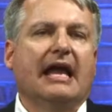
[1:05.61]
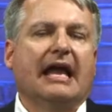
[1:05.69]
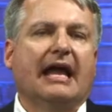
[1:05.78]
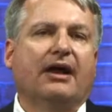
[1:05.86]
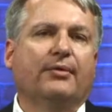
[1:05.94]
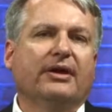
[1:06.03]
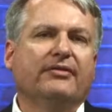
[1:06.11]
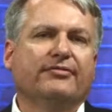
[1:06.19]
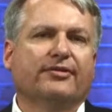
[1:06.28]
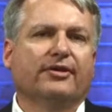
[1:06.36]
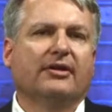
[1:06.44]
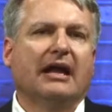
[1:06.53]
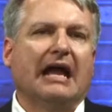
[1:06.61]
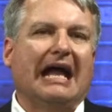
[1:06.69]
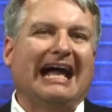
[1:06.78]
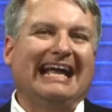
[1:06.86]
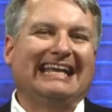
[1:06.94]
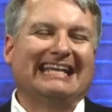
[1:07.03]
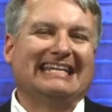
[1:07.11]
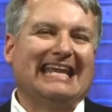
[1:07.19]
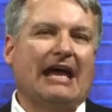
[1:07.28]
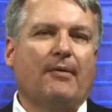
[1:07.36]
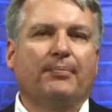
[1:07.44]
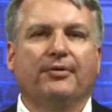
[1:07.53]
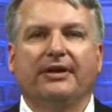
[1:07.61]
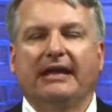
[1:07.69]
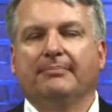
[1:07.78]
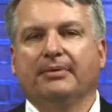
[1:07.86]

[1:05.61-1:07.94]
However, I can now put a